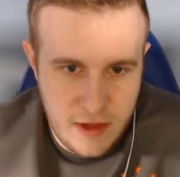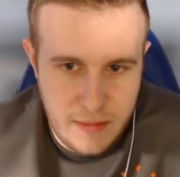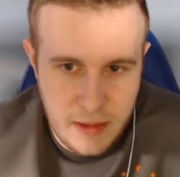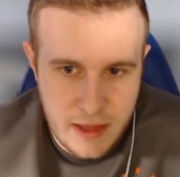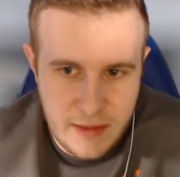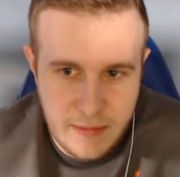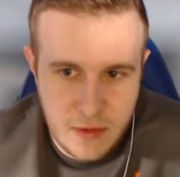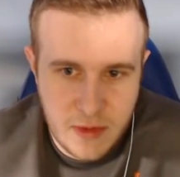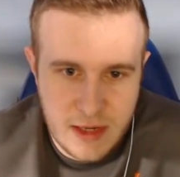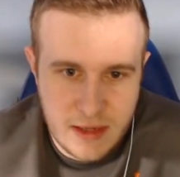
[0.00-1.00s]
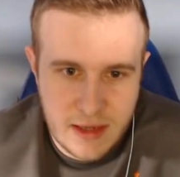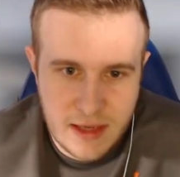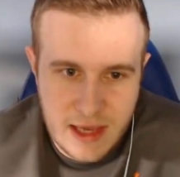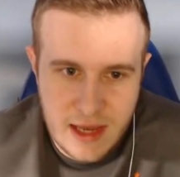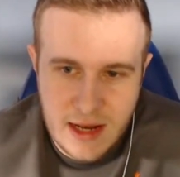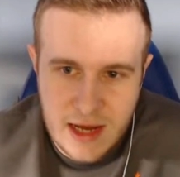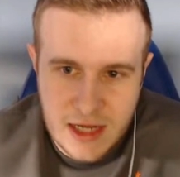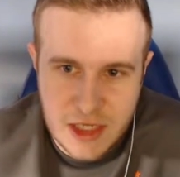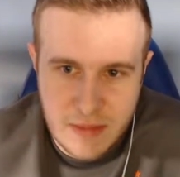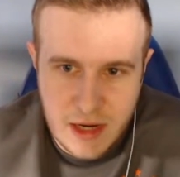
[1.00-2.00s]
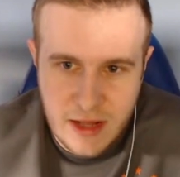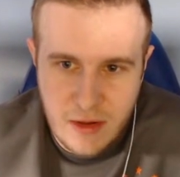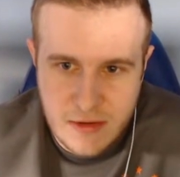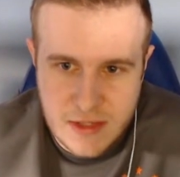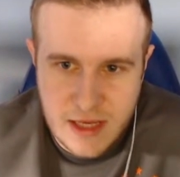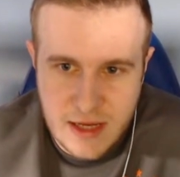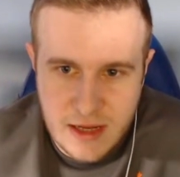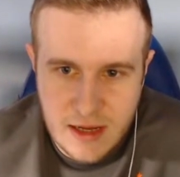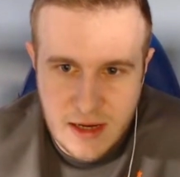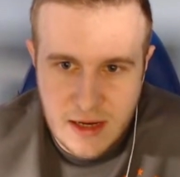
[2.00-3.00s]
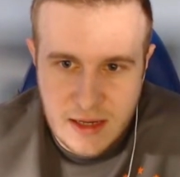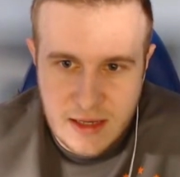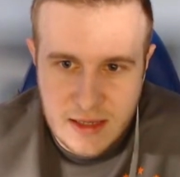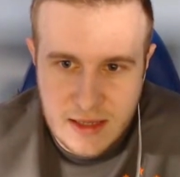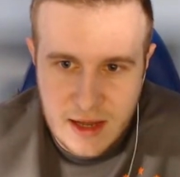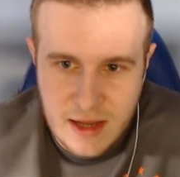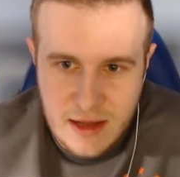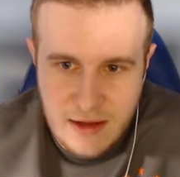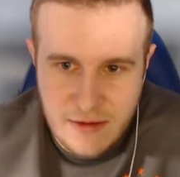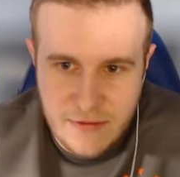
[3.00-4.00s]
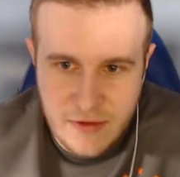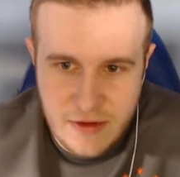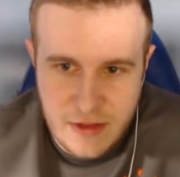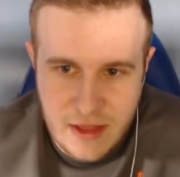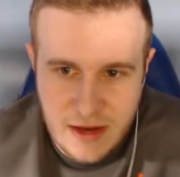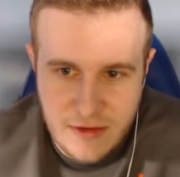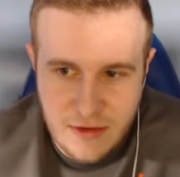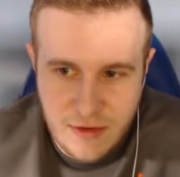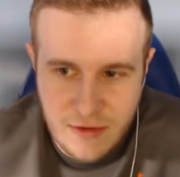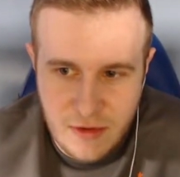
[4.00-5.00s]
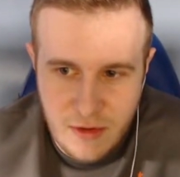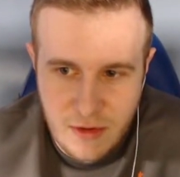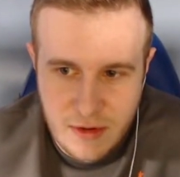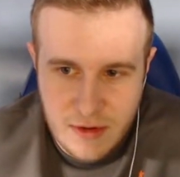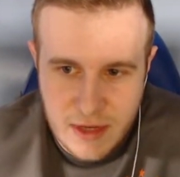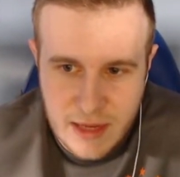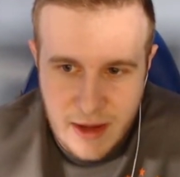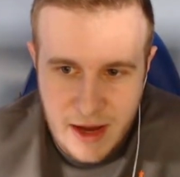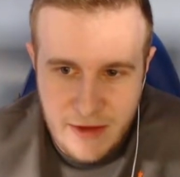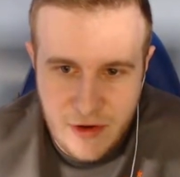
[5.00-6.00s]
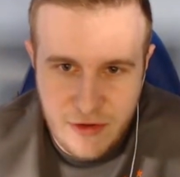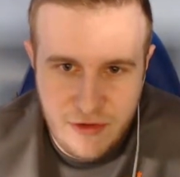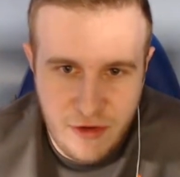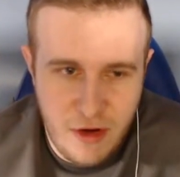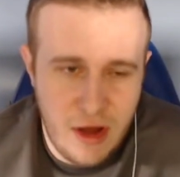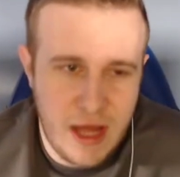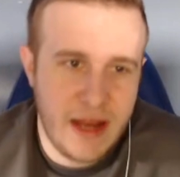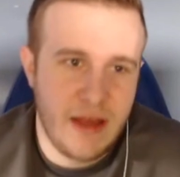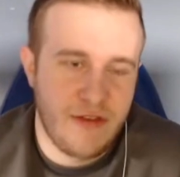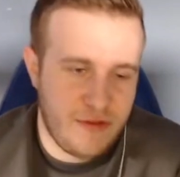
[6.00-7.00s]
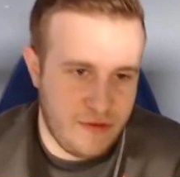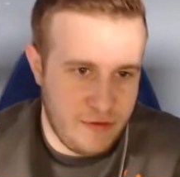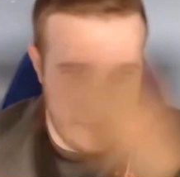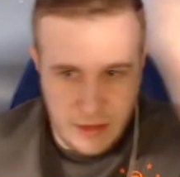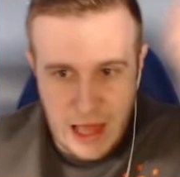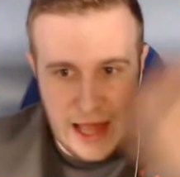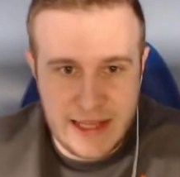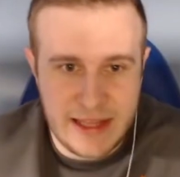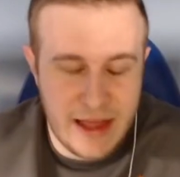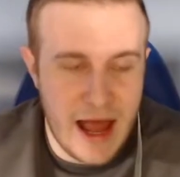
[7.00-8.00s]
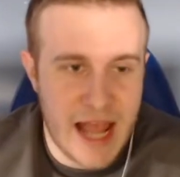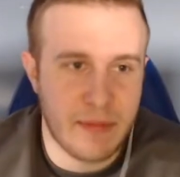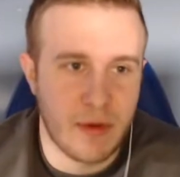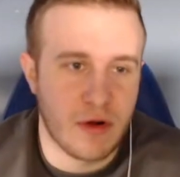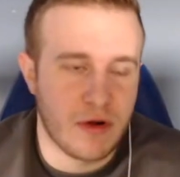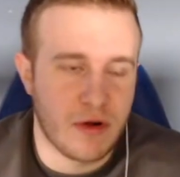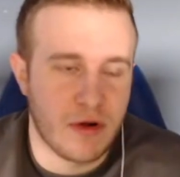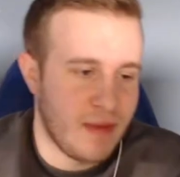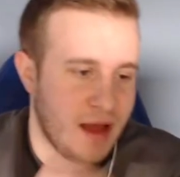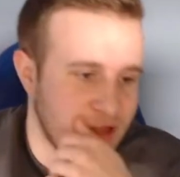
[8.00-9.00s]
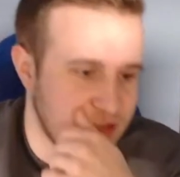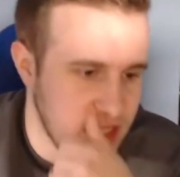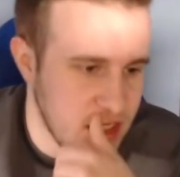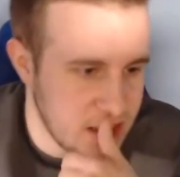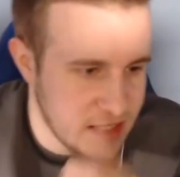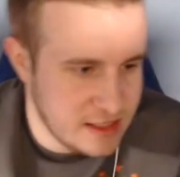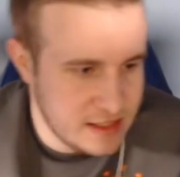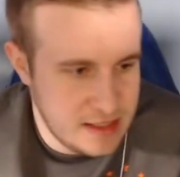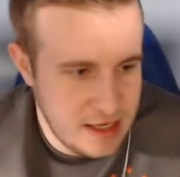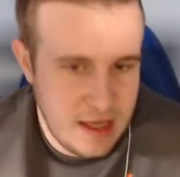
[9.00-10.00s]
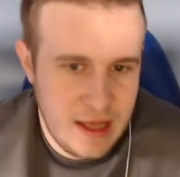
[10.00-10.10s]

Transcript: lovely play between Kent, Hadji, Morelos there. Tav, and then it's too slow. Kamara for a shot and it's landed in Ibrox, man. Jesus.